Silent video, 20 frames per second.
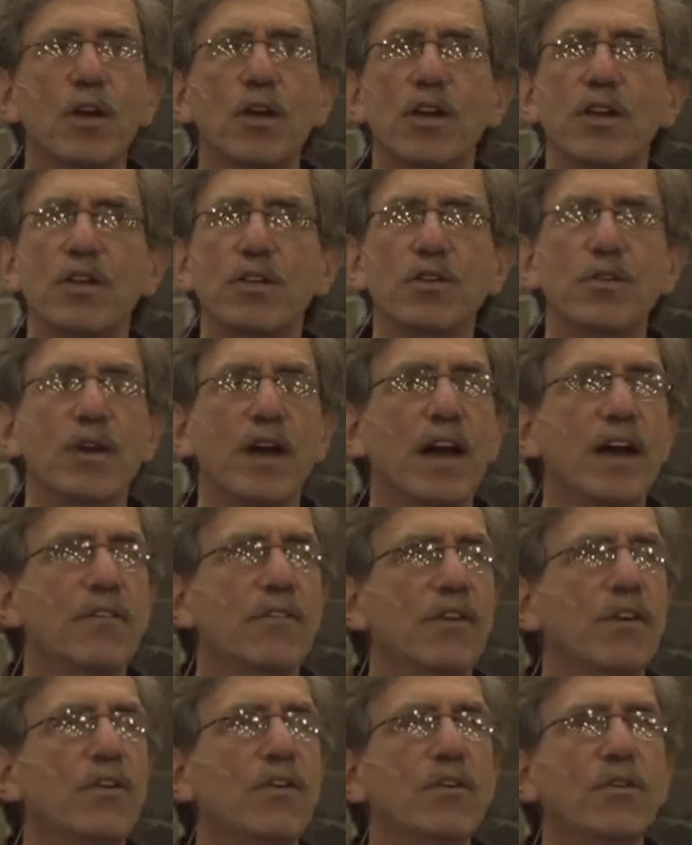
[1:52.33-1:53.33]
you have a
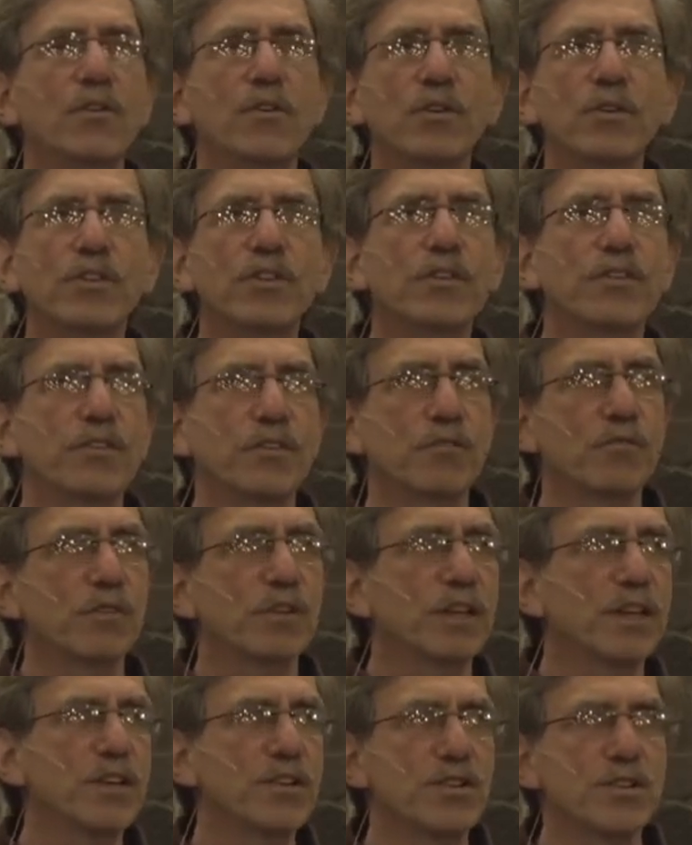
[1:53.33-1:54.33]
whole different
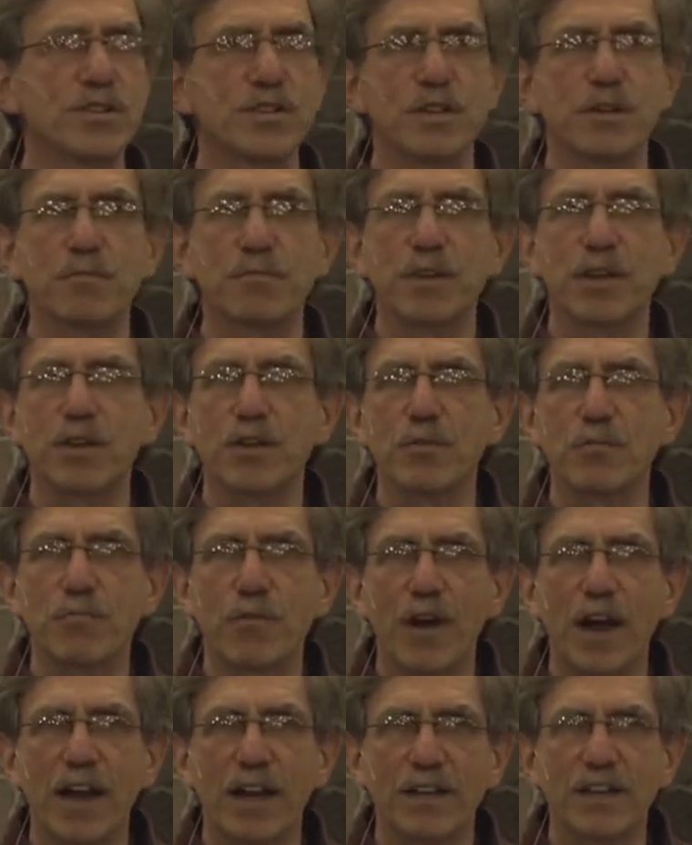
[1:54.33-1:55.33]
relationship that you
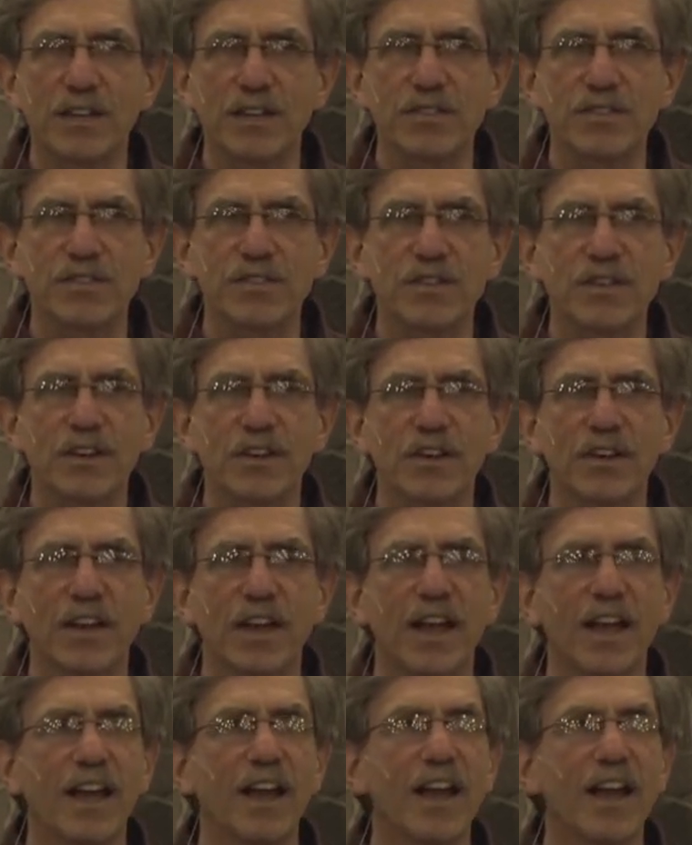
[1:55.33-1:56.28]
practice. Okay.